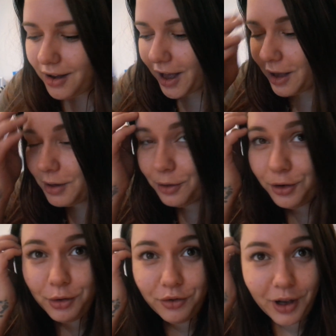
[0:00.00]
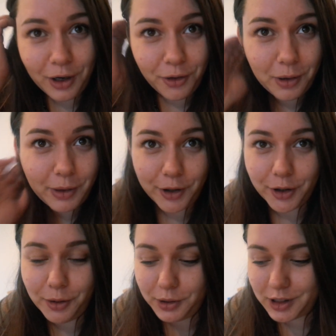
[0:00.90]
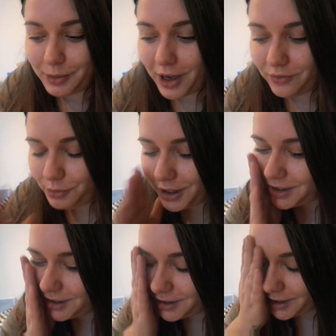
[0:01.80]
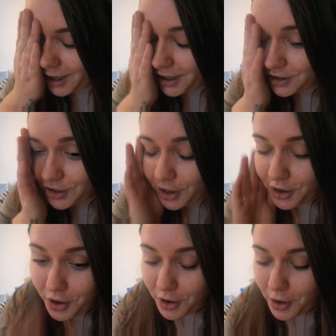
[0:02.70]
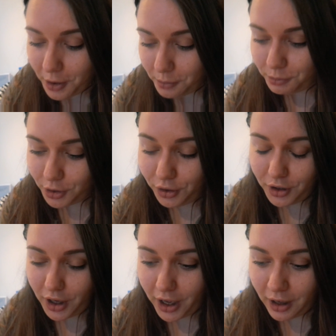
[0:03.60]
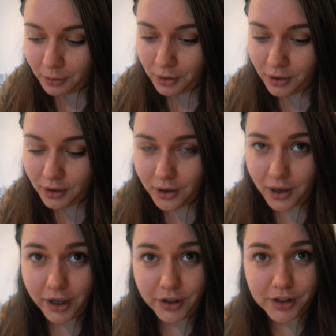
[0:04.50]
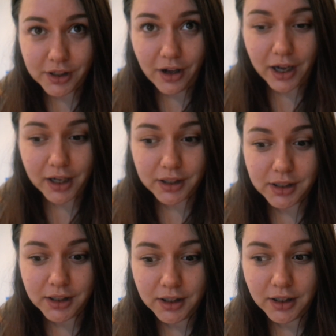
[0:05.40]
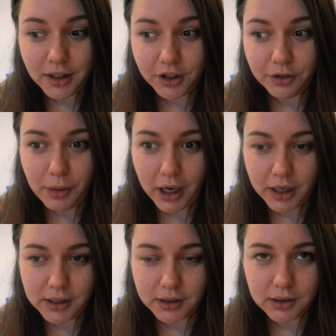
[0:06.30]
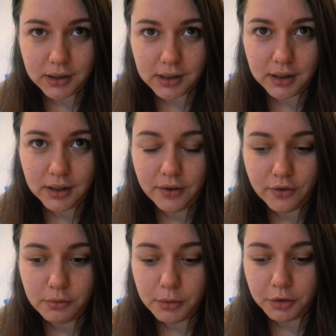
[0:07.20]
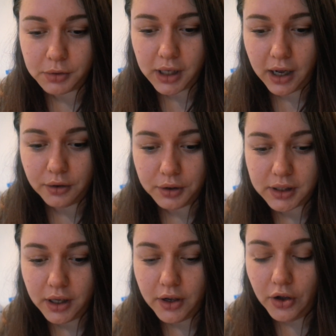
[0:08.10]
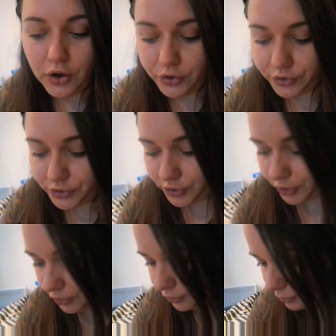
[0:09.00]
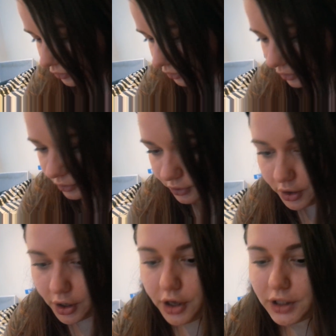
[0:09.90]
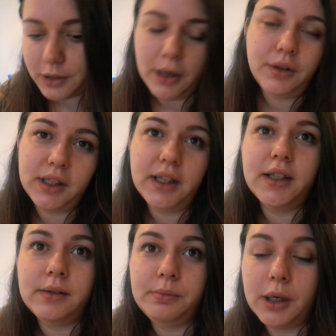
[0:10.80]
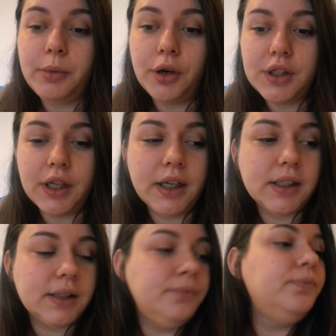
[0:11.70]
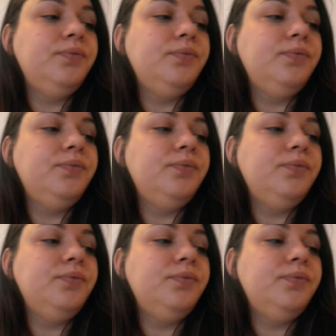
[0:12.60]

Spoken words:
And it would have been fine on the way back up, despite having Percy in his cage. But I also had a load of parcels from my mum's house. So it's about 6 big boxes.